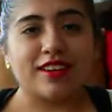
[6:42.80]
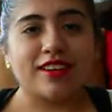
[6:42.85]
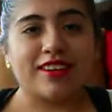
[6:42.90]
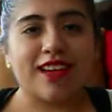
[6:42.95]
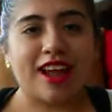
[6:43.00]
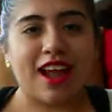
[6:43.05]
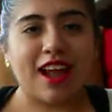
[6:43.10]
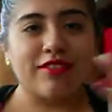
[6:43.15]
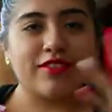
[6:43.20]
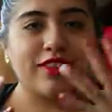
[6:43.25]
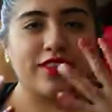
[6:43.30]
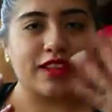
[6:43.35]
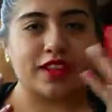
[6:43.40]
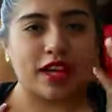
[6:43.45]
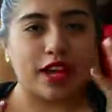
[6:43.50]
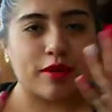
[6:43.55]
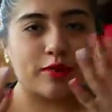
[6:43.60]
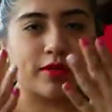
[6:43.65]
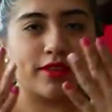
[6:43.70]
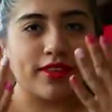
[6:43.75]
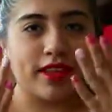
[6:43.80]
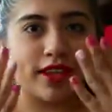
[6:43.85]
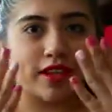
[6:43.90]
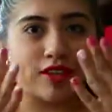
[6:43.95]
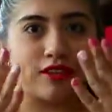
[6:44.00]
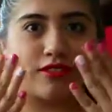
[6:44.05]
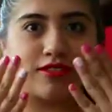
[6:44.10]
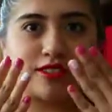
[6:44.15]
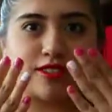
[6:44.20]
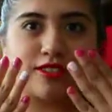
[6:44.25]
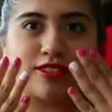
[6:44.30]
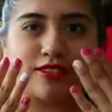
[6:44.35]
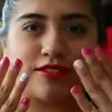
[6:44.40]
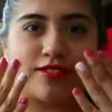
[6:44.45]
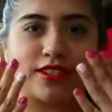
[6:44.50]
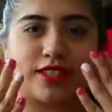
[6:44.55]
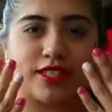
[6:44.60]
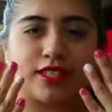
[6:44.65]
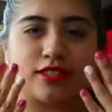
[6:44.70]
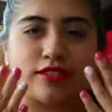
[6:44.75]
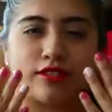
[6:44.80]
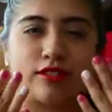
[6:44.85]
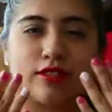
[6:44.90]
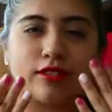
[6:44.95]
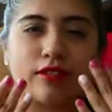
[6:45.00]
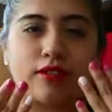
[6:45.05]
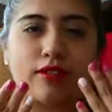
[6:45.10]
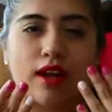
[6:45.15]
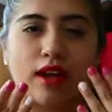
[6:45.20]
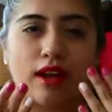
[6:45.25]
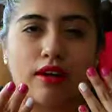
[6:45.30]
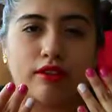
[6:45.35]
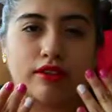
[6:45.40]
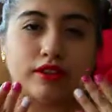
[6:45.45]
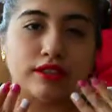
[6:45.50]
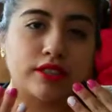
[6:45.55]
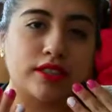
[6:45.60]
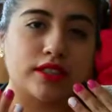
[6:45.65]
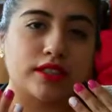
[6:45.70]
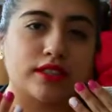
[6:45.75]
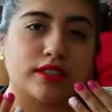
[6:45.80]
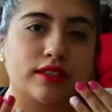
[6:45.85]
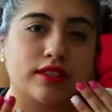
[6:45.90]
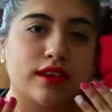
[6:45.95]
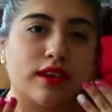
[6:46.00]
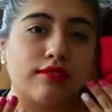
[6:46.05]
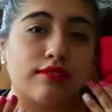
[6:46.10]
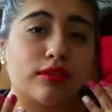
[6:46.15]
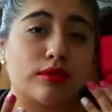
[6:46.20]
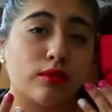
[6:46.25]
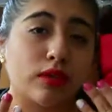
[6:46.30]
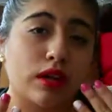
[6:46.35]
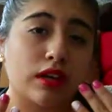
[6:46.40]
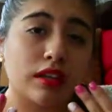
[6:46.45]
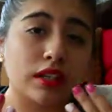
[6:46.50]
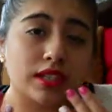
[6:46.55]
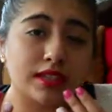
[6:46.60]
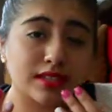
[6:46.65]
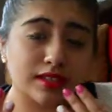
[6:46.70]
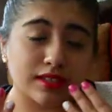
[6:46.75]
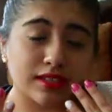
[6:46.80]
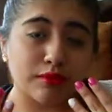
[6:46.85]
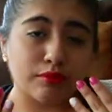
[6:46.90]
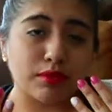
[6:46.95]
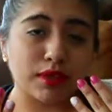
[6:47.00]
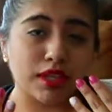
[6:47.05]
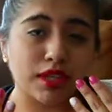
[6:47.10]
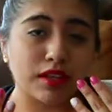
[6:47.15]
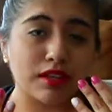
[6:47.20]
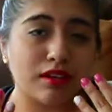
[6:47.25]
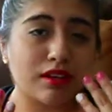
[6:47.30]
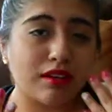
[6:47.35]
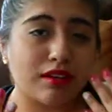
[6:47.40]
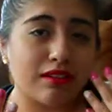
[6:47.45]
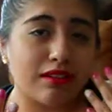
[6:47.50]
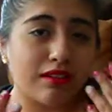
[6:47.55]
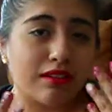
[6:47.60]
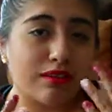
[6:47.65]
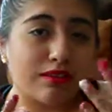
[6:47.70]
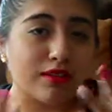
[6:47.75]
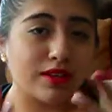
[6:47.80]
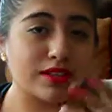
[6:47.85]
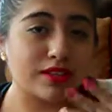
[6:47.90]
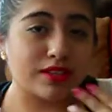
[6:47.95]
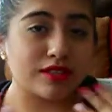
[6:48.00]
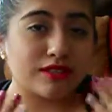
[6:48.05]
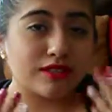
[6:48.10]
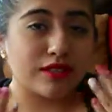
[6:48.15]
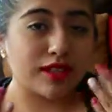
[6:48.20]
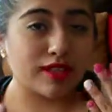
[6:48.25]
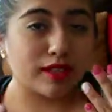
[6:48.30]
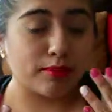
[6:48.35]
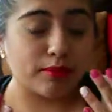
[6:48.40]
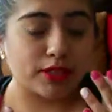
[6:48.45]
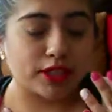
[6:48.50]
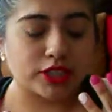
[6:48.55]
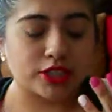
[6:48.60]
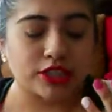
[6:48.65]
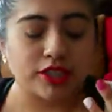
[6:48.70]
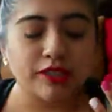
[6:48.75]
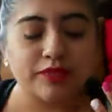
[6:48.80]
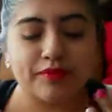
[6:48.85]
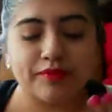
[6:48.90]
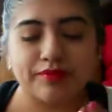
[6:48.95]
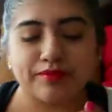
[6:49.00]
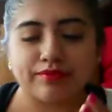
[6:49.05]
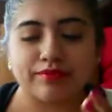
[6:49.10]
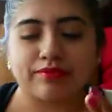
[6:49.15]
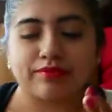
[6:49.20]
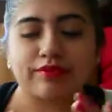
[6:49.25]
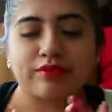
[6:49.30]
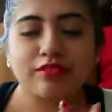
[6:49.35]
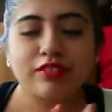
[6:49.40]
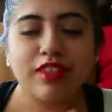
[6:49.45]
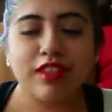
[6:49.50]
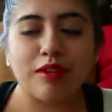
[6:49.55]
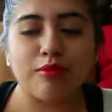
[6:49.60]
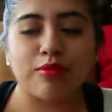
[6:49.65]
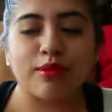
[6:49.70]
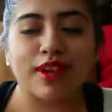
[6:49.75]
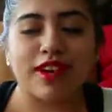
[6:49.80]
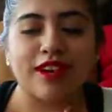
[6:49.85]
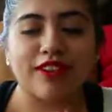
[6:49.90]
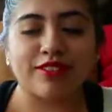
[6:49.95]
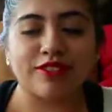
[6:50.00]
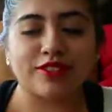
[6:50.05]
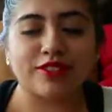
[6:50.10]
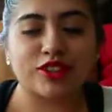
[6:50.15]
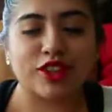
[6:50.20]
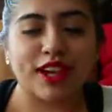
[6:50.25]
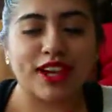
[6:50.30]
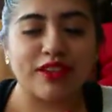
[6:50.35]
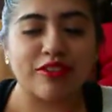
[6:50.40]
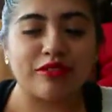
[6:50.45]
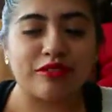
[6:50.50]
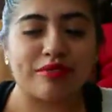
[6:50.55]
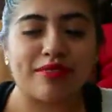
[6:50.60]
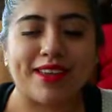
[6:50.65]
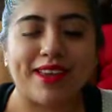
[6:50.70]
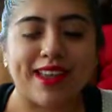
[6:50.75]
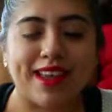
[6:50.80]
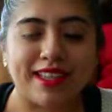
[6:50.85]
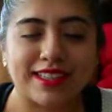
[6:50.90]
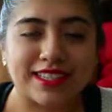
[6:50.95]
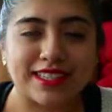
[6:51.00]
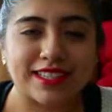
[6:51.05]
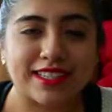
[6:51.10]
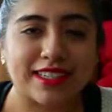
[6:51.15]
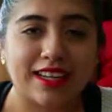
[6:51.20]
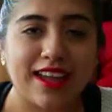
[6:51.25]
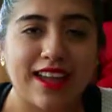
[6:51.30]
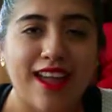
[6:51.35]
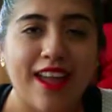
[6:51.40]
having a camera that close in your face, you don't know how good of a quality it's going to be once you take the picture. But I've tried it with Mackenzie,